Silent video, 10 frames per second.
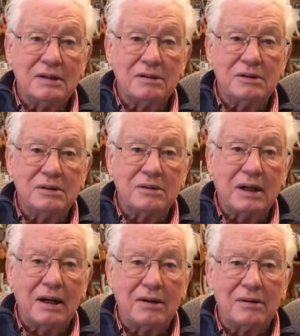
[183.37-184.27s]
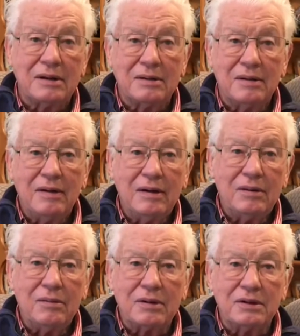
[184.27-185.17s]
Don't you care that
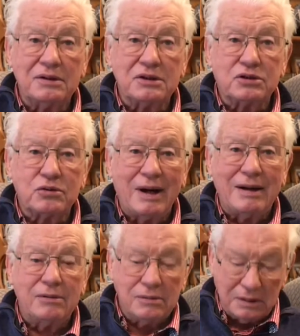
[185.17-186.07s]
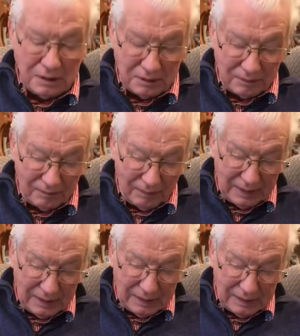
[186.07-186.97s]
we're going to drown?
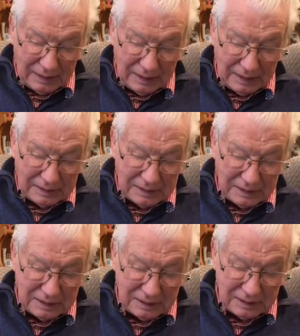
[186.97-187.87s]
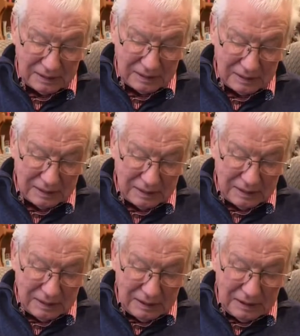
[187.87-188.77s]
And
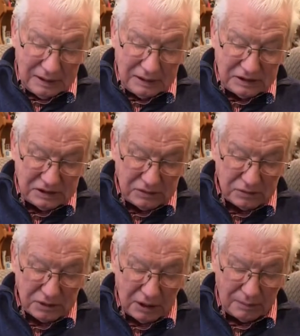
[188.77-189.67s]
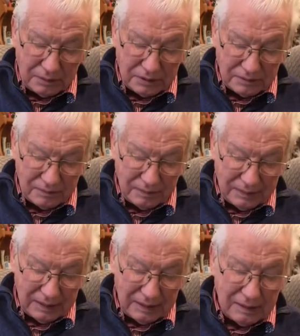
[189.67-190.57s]
he stood up
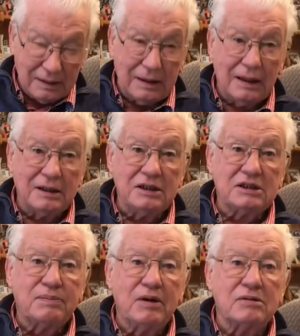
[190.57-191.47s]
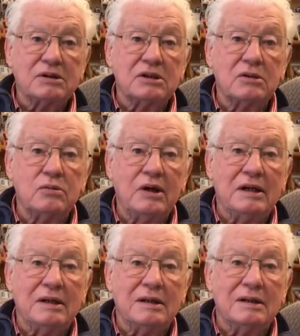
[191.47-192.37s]
and he spoke to the
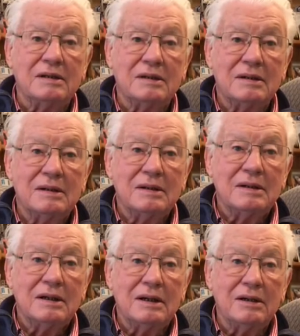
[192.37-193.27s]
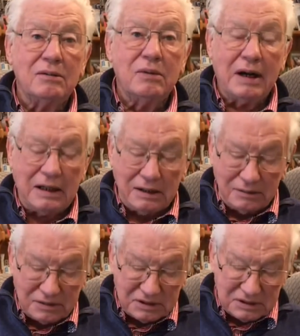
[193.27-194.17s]
wind and the
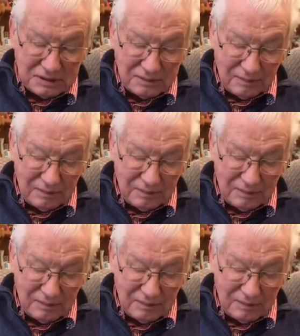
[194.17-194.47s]
waves.